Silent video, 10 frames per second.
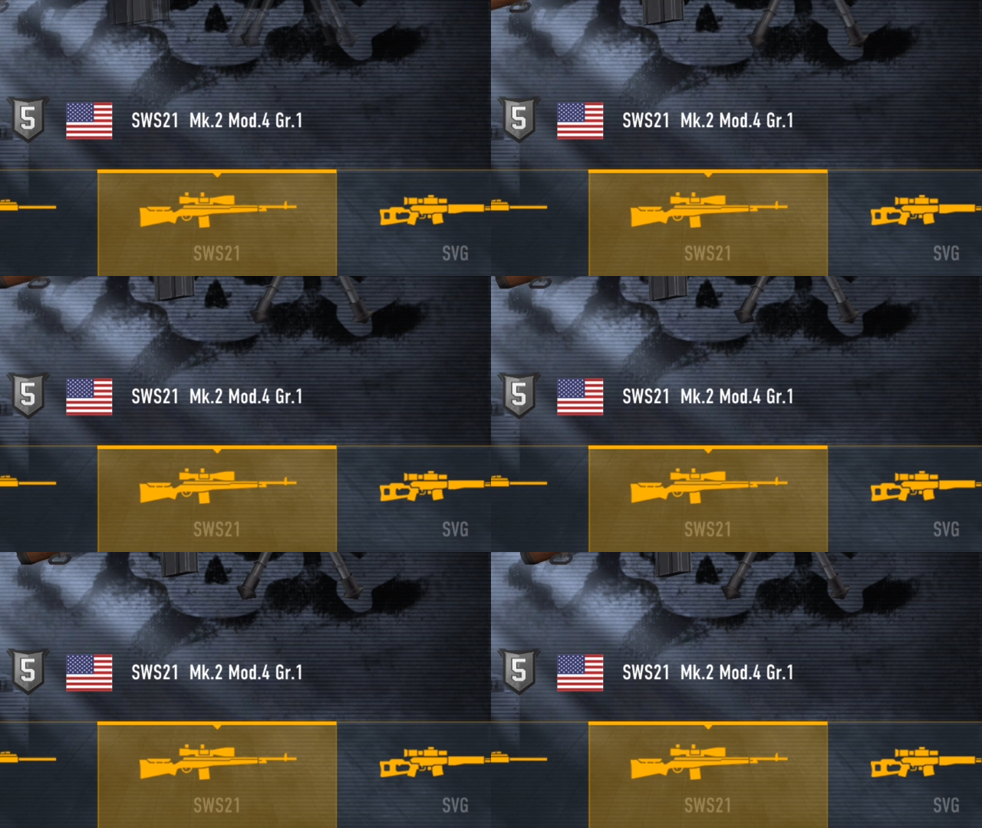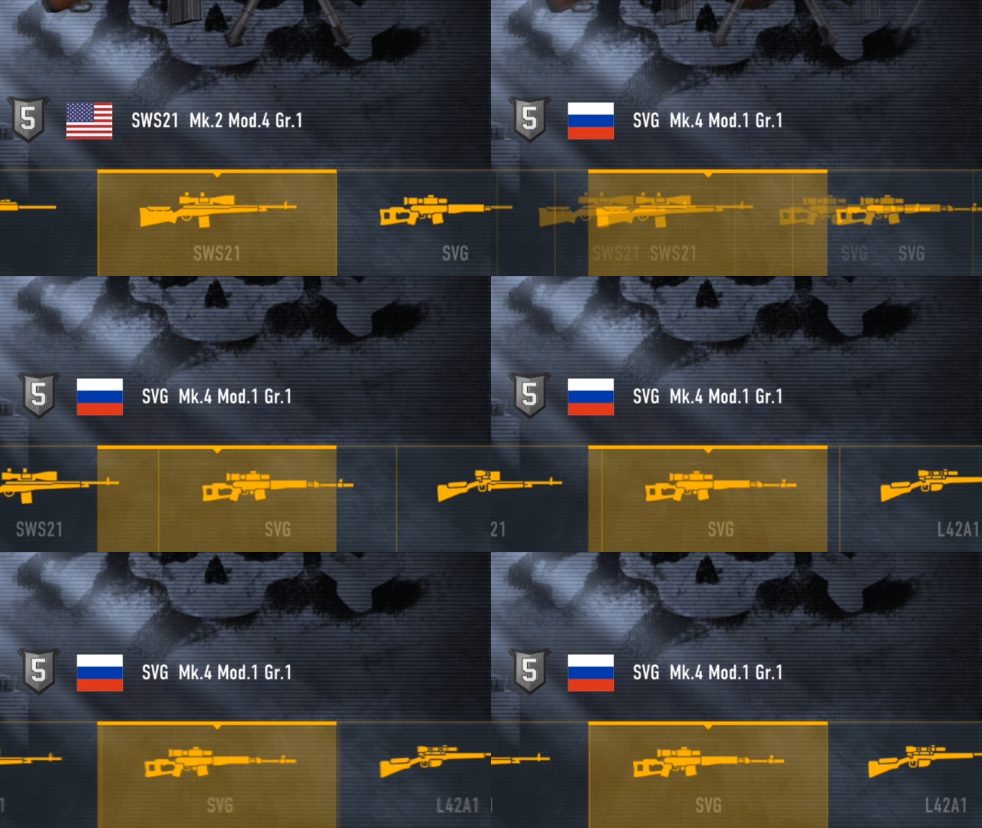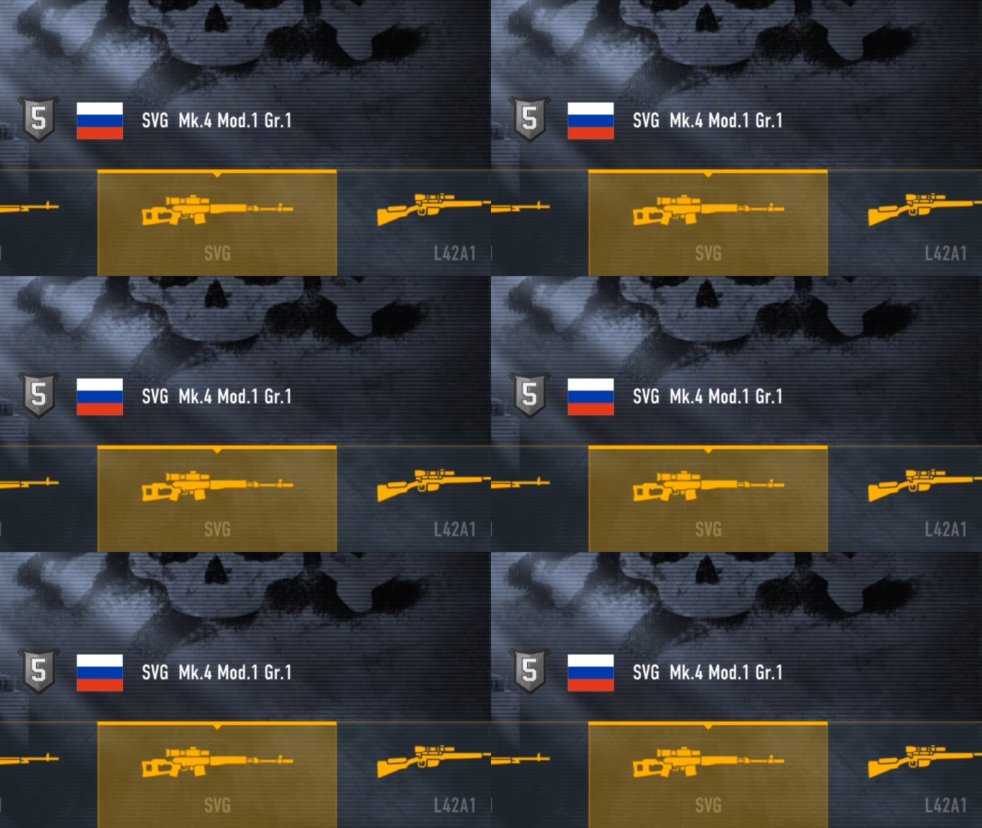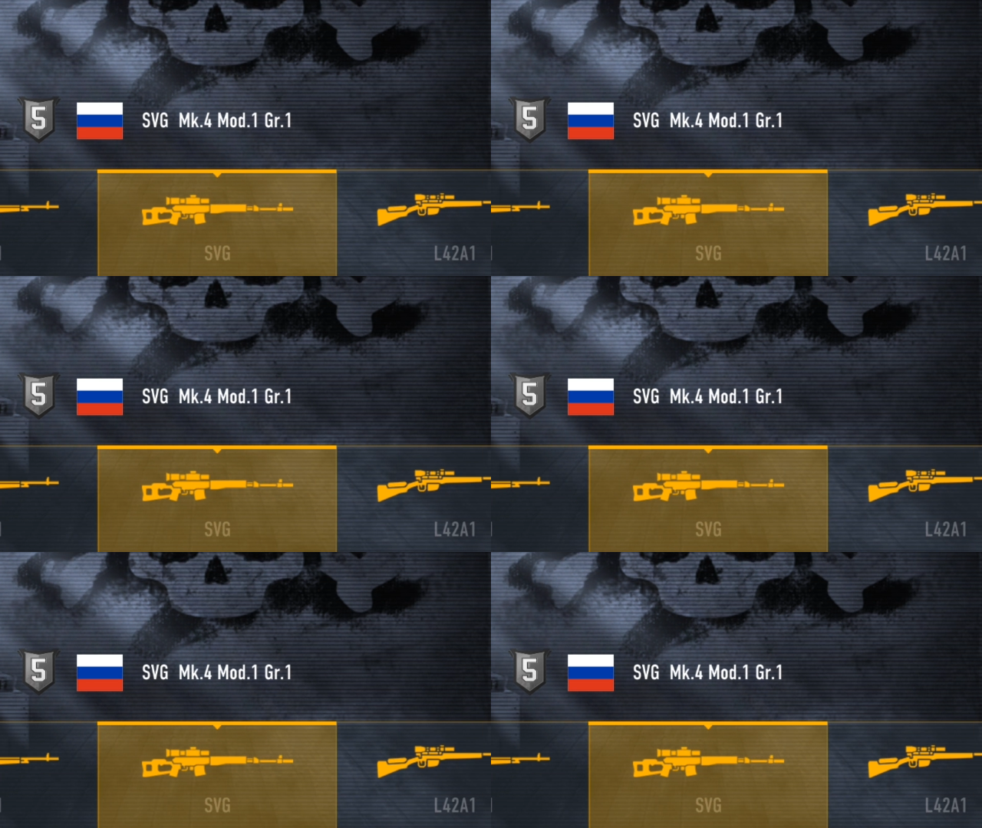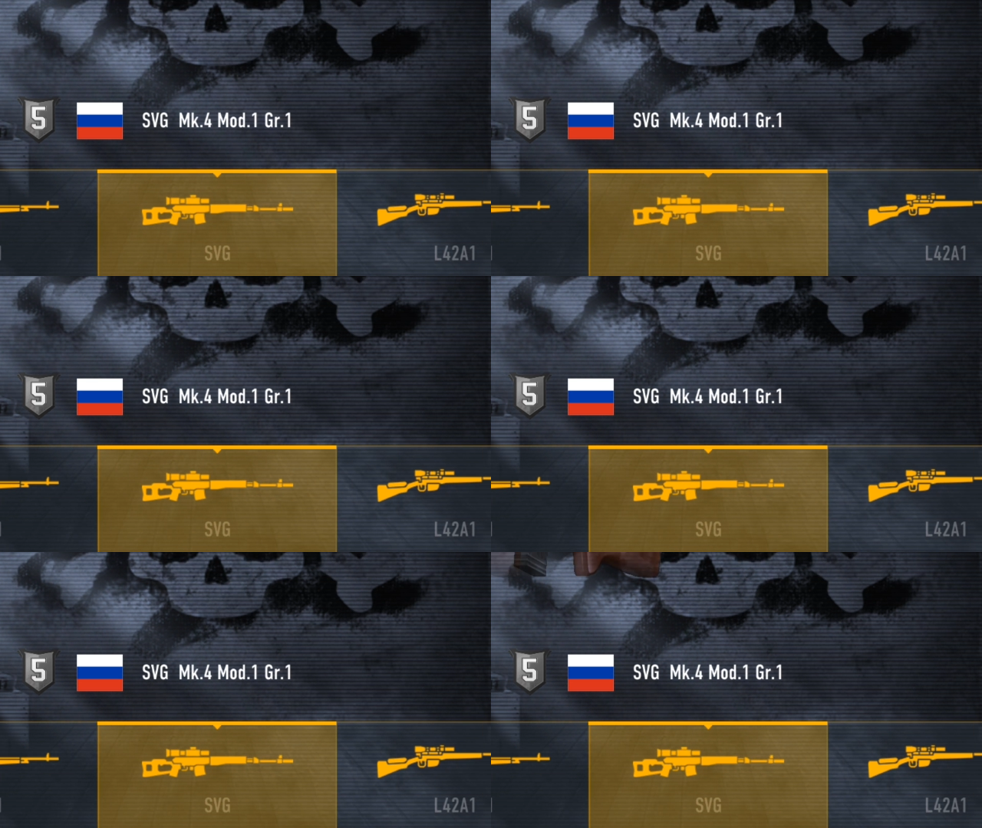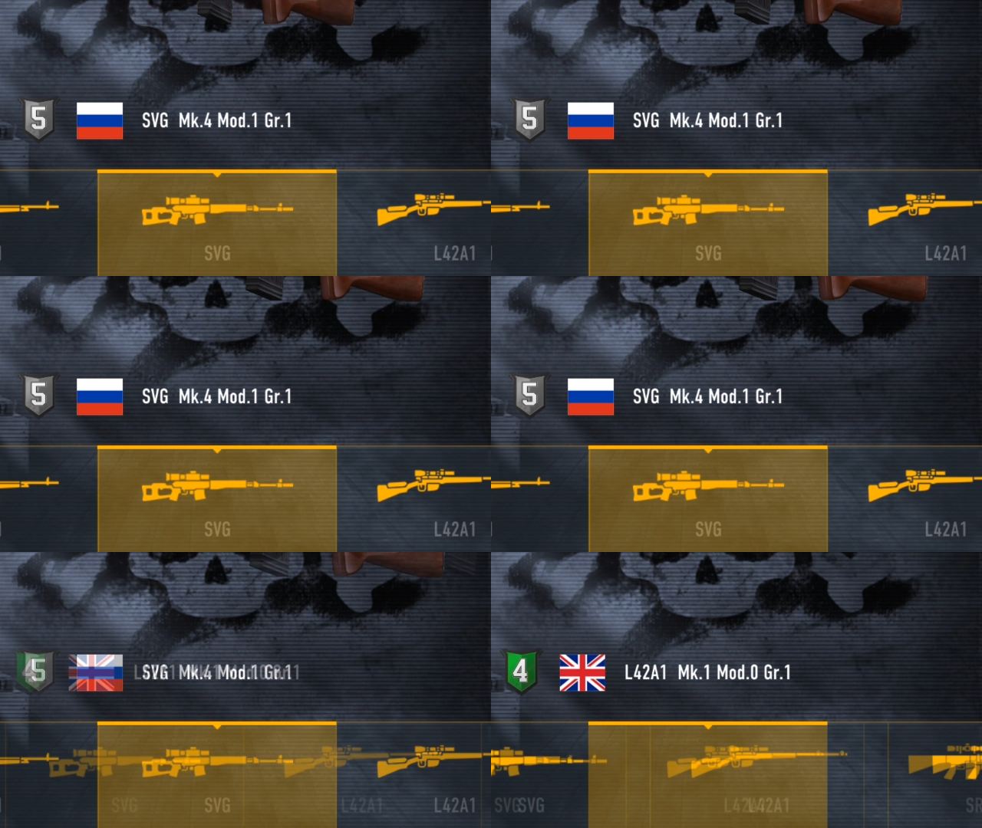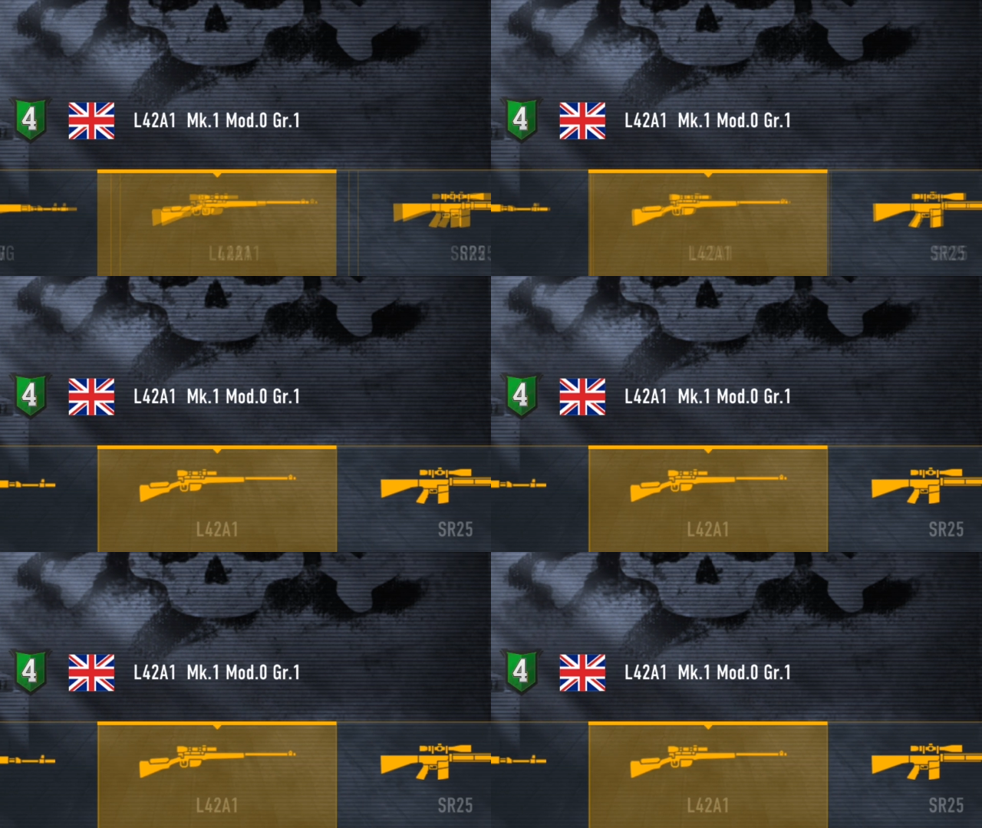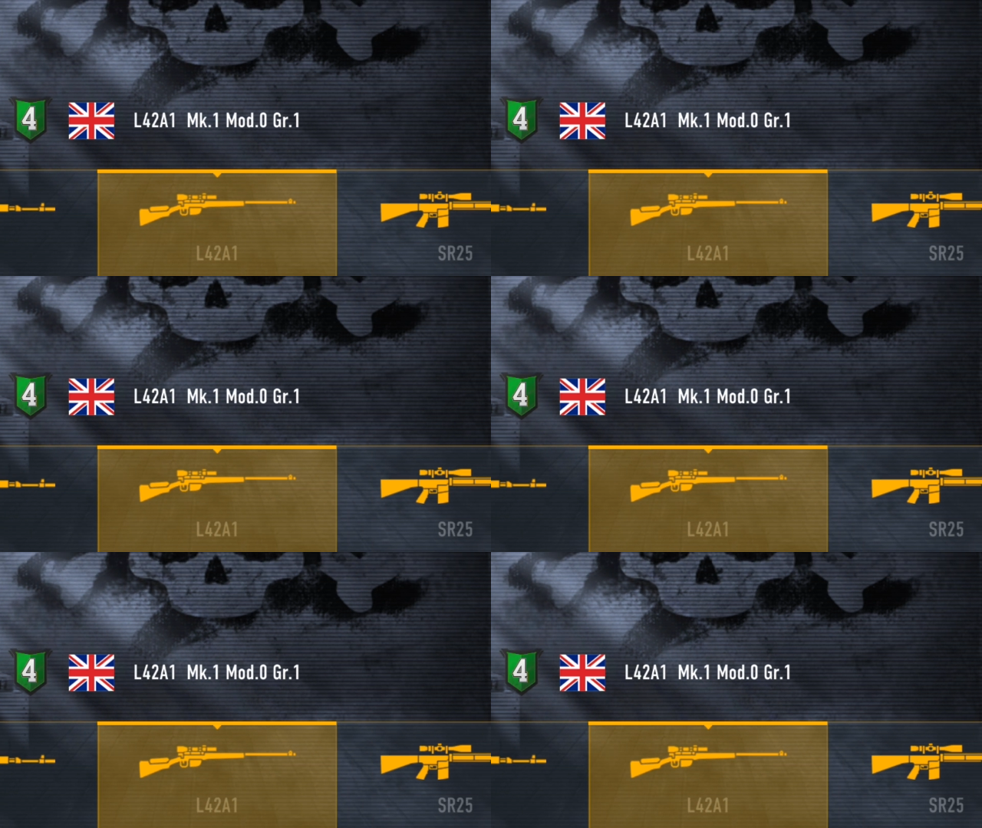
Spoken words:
[unreadable: no face in view]